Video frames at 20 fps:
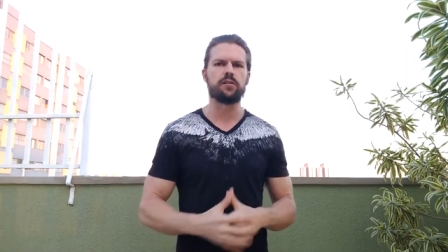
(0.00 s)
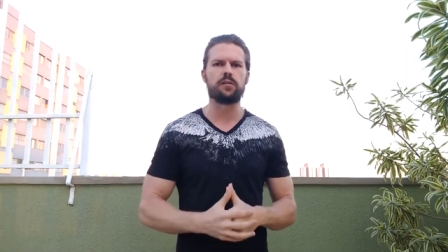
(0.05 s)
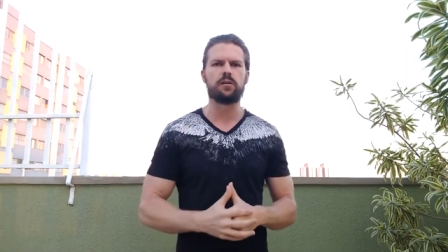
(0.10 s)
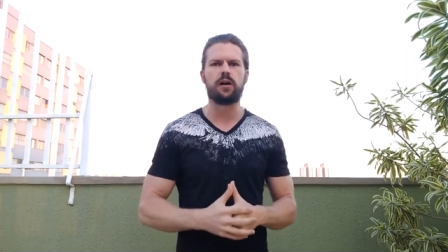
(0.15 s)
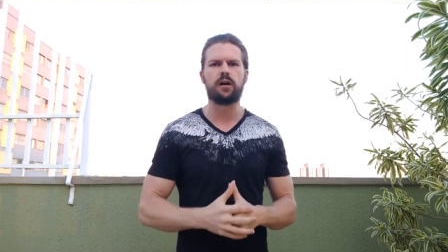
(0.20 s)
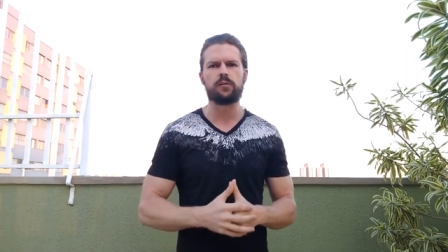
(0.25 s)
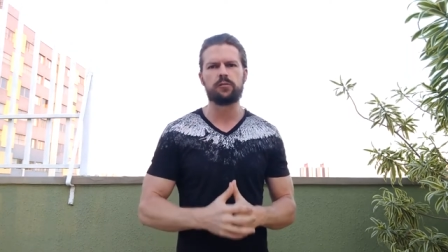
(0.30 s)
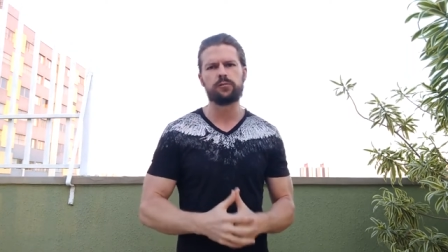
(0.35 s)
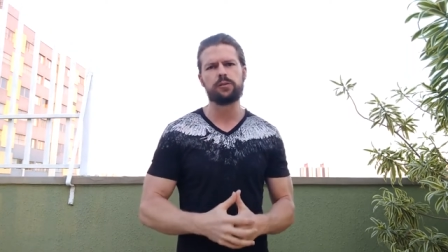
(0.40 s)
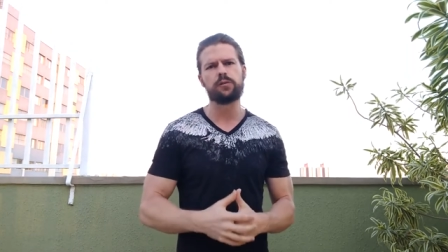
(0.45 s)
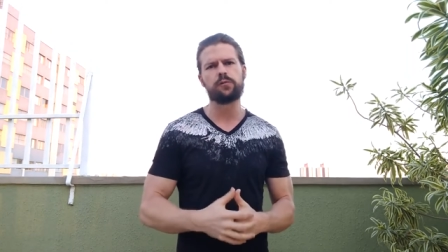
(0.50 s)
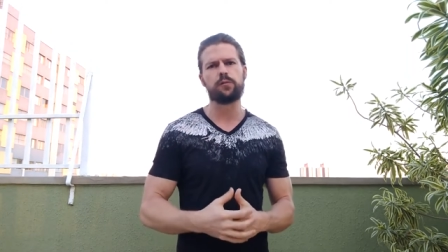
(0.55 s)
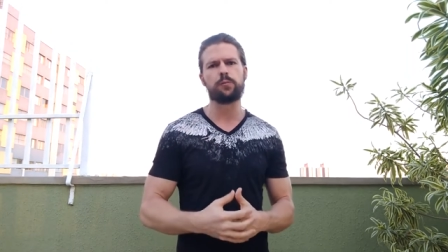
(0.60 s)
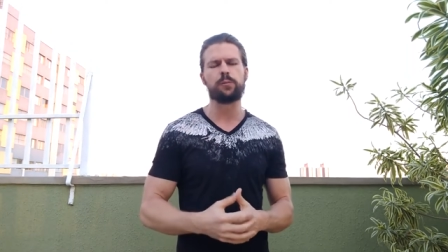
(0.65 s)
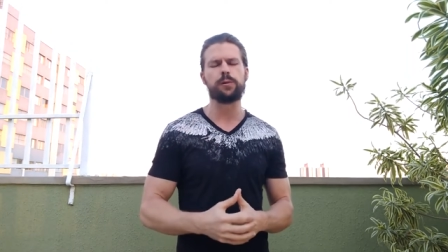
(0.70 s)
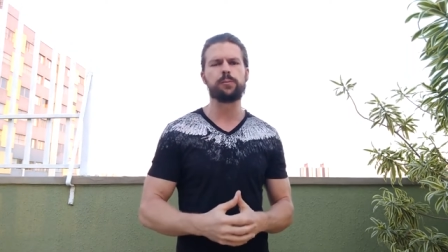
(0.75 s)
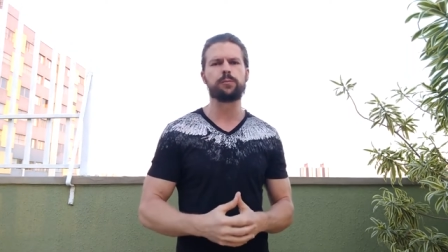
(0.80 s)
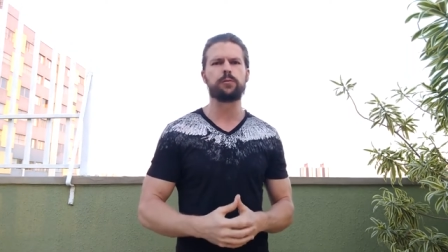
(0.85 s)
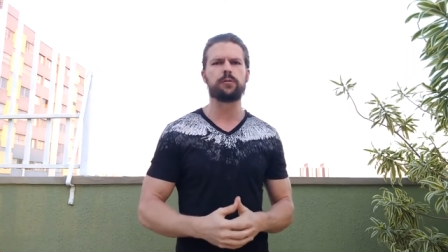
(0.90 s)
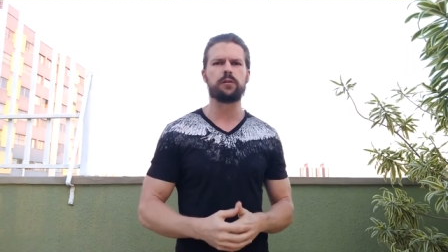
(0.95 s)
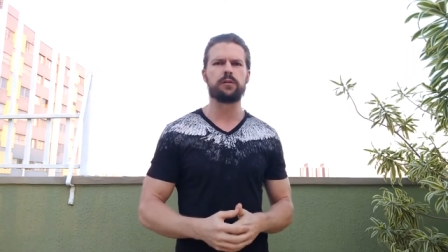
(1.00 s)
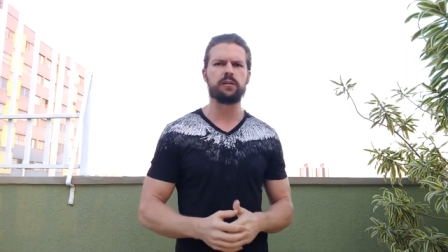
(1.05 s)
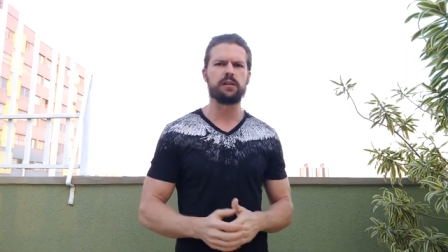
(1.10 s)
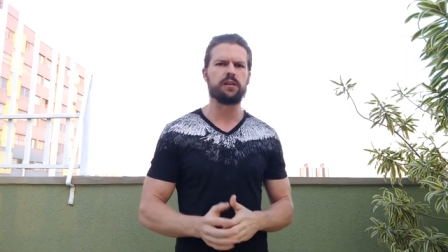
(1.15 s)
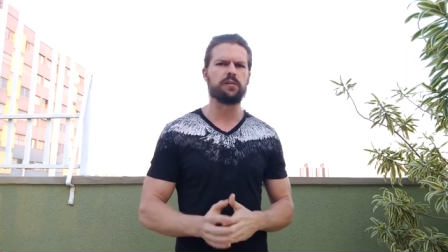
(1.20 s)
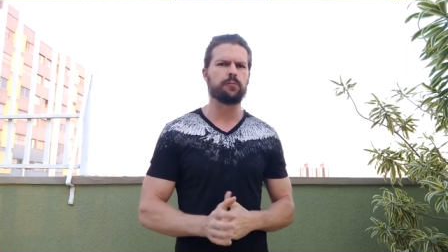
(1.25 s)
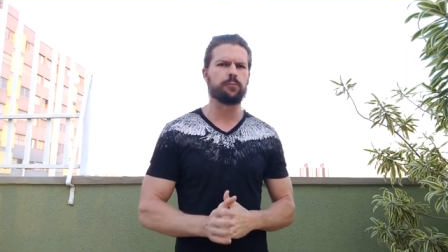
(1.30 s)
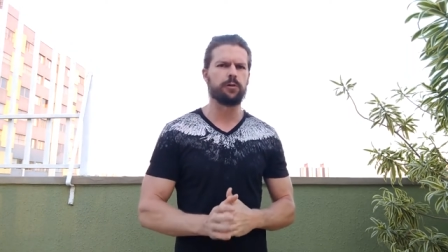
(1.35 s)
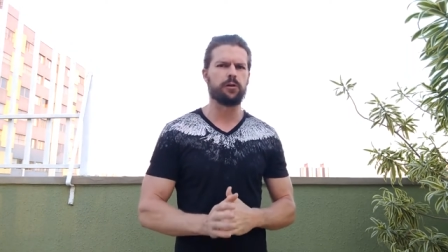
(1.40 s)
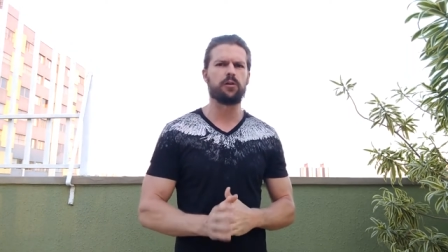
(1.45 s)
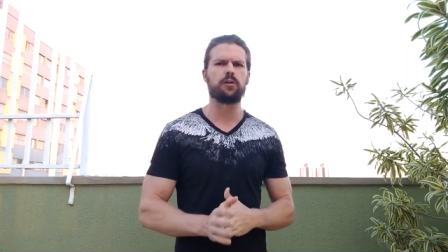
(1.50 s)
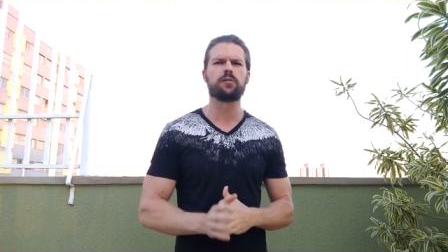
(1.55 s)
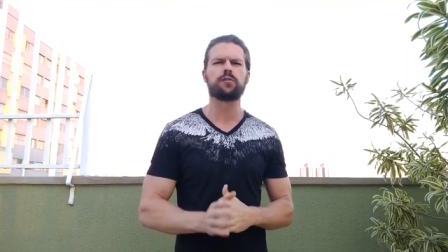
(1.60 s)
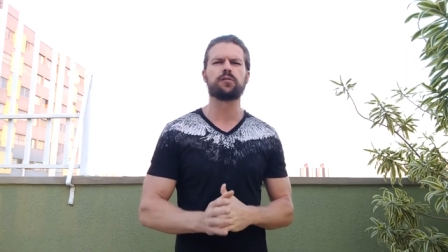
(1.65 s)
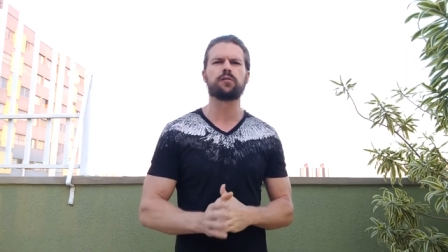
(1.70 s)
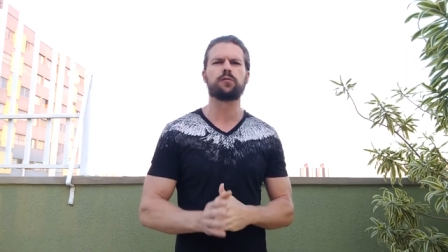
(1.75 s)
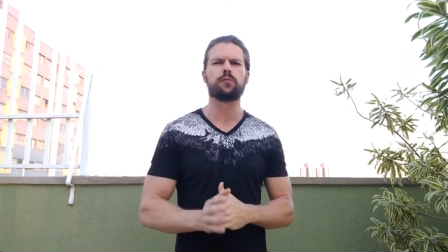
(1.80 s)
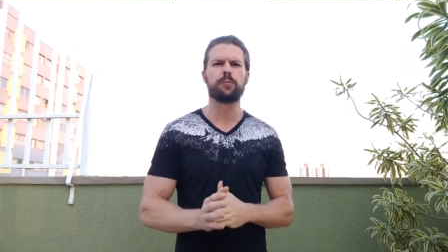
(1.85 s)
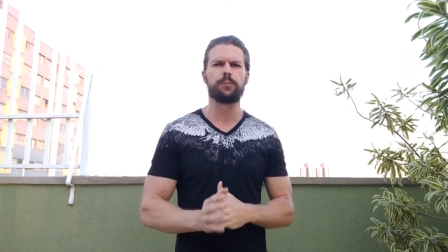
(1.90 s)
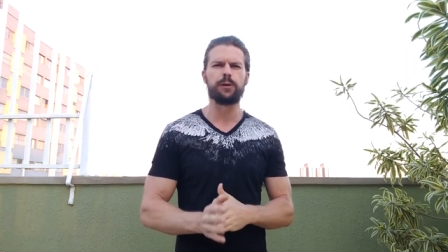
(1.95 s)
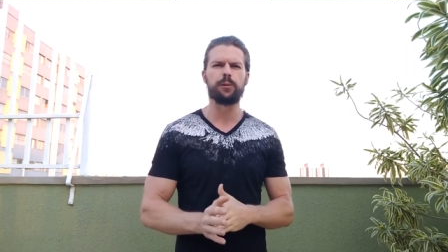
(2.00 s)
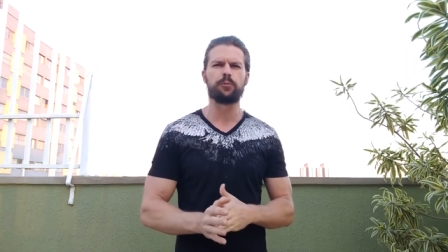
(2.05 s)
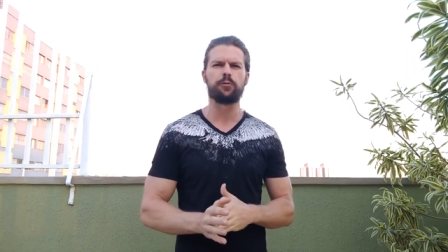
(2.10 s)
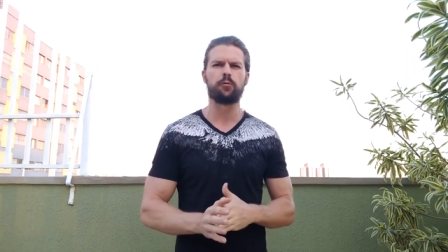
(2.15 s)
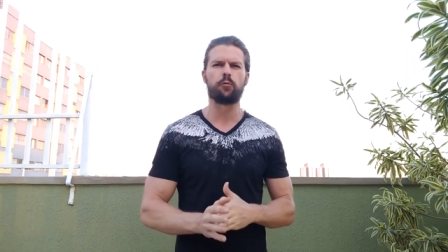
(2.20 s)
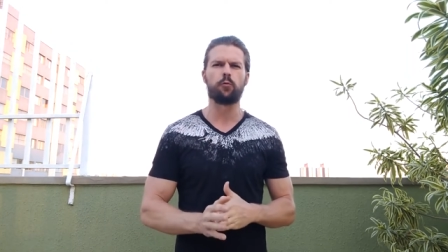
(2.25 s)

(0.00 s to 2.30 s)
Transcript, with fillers: not only for people to live, but also for people to